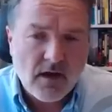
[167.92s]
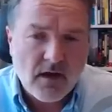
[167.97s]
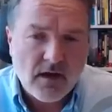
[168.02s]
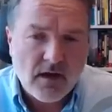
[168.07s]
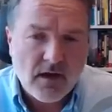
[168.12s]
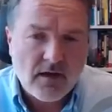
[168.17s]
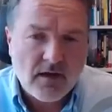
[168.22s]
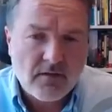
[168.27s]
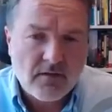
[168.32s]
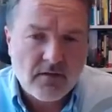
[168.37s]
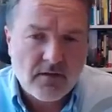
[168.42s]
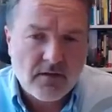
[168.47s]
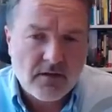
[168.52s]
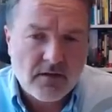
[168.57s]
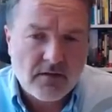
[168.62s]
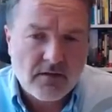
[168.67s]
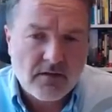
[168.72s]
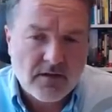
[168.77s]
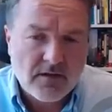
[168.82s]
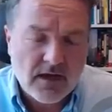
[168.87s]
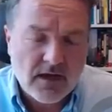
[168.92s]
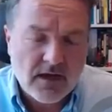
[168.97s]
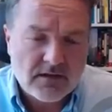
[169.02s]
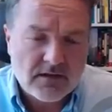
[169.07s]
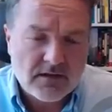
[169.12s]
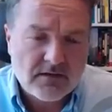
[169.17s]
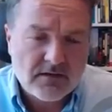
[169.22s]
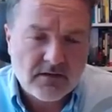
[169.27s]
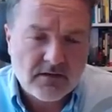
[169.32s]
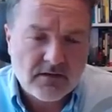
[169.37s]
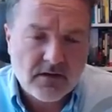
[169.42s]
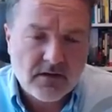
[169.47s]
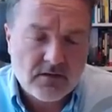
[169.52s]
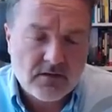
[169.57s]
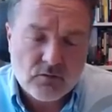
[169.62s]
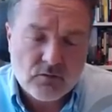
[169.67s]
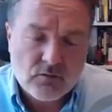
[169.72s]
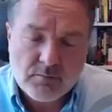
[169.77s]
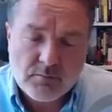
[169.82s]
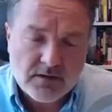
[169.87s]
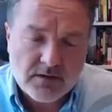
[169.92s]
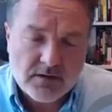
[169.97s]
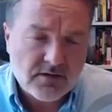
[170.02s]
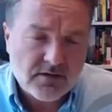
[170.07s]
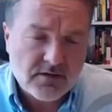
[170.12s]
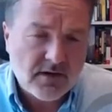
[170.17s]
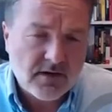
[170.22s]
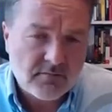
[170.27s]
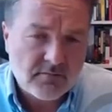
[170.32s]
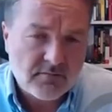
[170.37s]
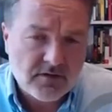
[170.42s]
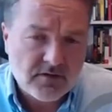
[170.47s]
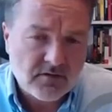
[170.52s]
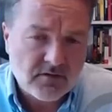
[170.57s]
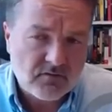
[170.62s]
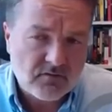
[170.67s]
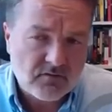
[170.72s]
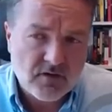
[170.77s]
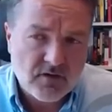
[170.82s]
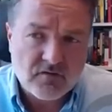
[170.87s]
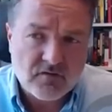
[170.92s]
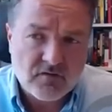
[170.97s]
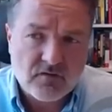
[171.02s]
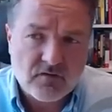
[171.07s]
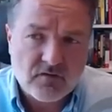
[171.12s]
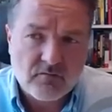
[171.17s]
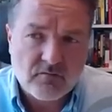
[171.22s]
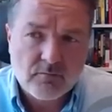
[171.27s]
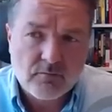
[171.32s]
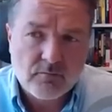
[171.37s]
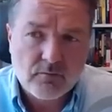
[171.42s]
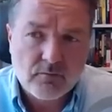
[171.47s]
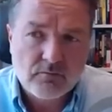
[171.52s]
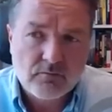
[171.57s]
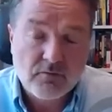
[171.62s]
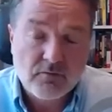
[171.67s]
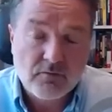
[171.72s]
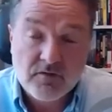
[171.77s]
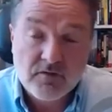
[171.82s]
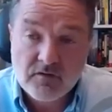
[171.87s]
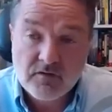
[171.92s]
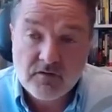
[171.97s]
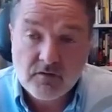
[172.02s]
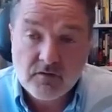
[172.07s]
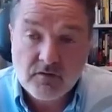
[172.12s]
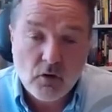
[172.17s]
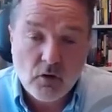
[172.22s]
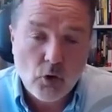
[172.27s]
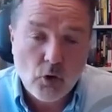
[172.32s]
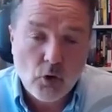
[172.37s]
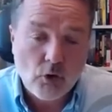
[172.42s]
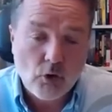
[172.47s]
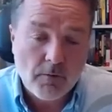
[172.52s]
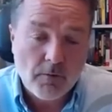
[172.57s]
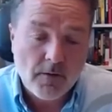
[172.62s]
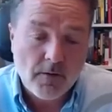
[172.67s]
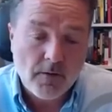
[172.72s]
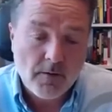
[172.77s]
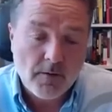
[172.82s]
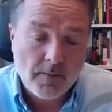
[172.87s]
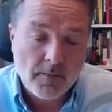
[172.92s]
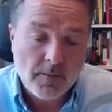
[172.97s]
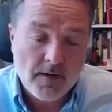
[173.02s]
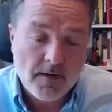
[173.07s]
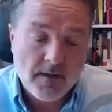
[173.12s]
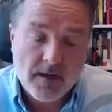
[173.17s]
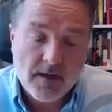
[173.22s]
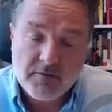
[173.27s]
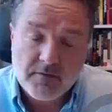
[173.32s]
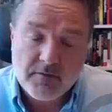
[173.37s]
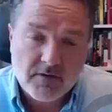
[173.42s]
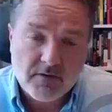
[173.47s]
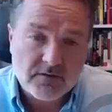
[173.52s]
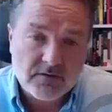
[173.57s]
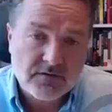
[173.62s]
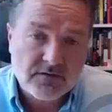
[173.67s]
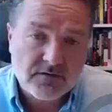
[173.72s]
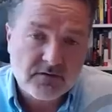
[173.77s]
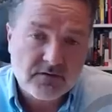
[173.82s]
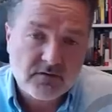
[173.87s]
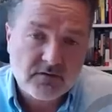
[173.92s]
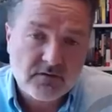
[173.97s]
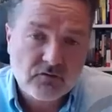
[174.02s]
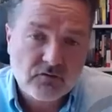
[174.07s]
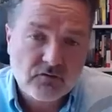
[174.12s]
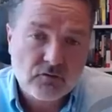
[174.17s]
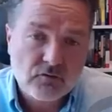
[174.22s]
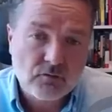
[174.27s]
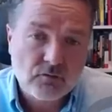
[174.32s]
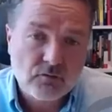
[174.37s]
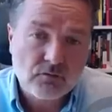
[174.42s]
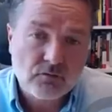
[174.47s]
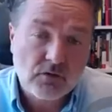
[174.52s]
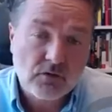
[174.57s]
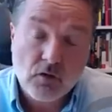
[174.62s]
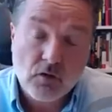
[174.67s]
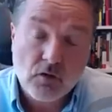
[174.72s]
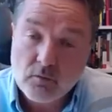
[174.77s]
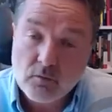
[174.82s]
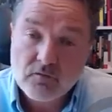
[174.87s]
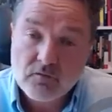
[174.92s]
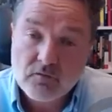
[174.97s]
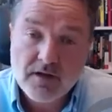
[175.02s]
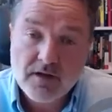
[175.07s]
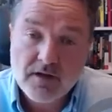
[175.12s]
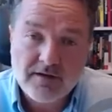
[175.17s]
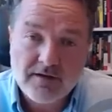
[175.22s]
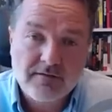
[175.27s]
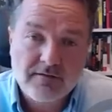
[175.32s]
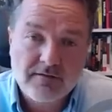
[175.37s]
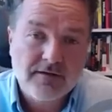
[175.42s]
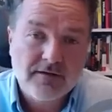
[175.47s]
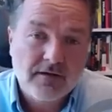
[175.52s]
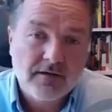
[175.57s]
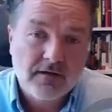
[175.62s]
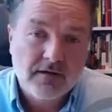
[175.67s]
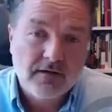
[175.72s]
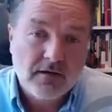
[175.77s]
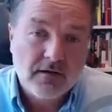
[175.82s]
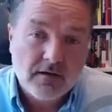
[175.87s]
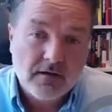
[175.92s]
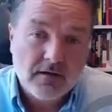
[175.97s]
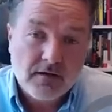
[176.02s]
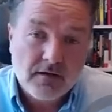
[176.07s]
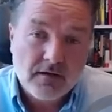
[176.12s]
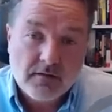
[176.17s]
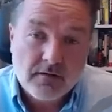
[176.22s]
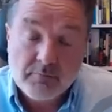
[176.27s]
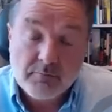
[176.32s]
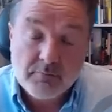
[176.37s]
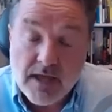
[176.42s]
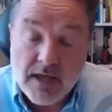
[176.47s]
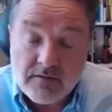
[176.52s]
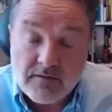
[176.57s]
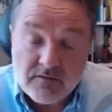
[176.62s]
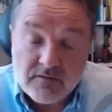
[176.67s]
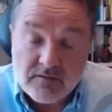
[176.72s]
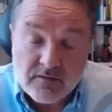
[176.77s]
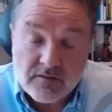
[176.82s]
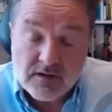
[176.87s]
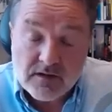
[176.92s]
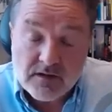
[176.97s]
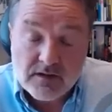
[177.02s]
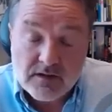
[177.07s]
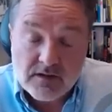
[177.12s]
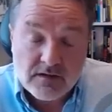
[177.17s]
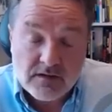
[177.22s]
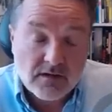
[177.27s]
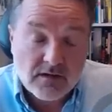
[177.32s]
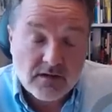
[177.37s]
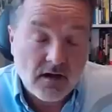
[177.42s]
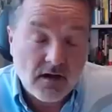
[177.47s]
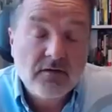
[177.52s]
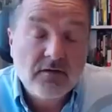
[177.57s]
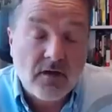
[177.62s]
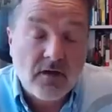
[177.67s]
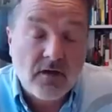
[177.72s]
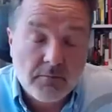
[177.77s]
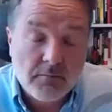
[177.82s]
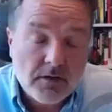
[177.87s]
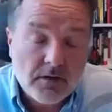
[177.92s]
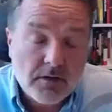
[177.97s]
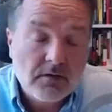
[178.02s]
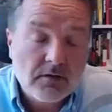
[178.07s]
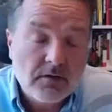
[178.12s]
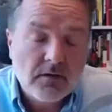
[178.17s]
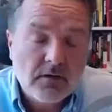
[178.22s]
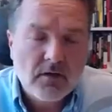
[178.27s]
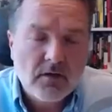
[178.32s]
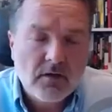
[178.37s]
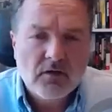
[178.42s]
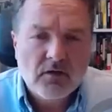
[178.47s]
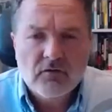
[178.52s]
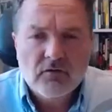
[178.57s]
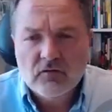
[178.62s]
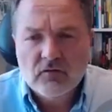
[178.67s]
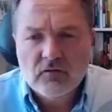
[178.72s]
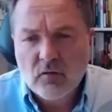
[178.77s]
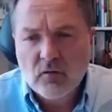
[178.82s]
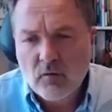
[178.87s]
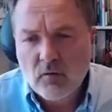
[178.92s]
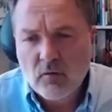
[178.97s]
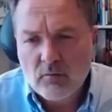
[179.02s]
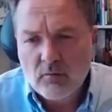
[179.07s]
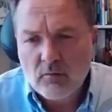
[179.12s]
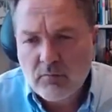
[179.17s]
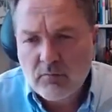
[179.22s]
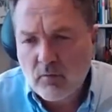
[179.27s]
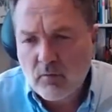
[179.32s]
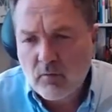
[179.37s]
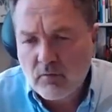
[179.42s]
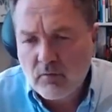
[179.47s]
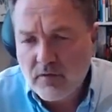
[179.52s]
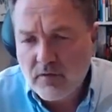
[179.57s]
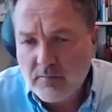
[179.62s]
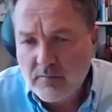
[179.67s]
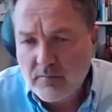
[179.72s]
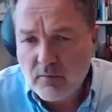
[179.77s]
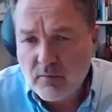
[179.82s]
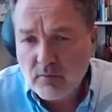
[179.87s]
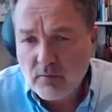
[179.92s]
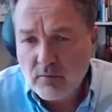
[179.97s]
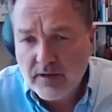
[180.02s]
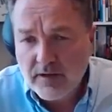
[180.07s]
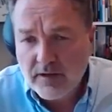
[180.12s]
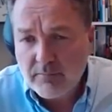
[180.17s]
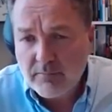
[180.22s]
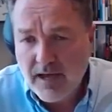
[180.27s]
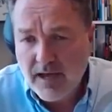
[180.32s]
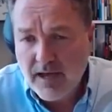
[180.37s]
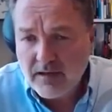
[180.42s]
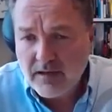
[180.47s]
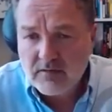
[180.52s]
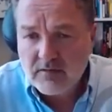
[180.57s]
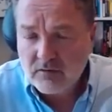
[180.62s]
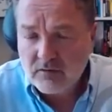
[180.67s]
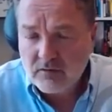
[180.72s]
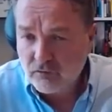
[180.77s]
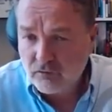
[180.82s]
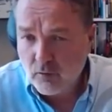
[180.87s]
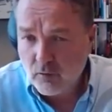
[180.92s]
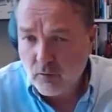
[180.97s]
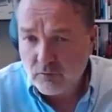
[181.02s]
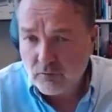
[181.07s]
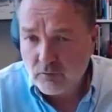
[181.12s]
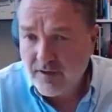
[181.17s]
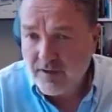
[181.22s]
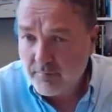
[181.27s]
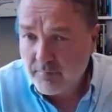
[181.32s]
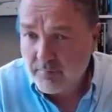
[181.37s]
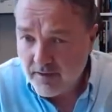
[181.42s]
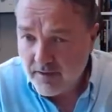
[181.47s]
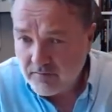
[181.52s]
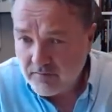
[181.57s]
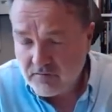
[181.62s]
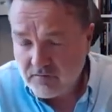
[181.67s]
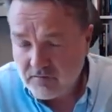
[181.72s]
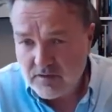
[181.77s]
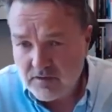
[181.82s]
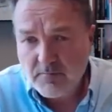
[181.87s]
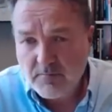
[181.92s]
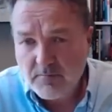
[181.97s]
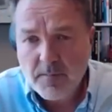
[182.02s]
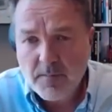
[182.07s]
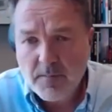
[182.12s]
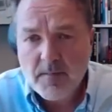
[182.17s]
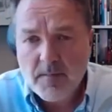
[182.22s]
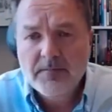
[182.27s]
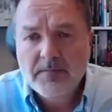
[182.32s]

and that the new Biden administration put pressure on Emiratis to close their base in Assab, so also then pulling back the drone capacity,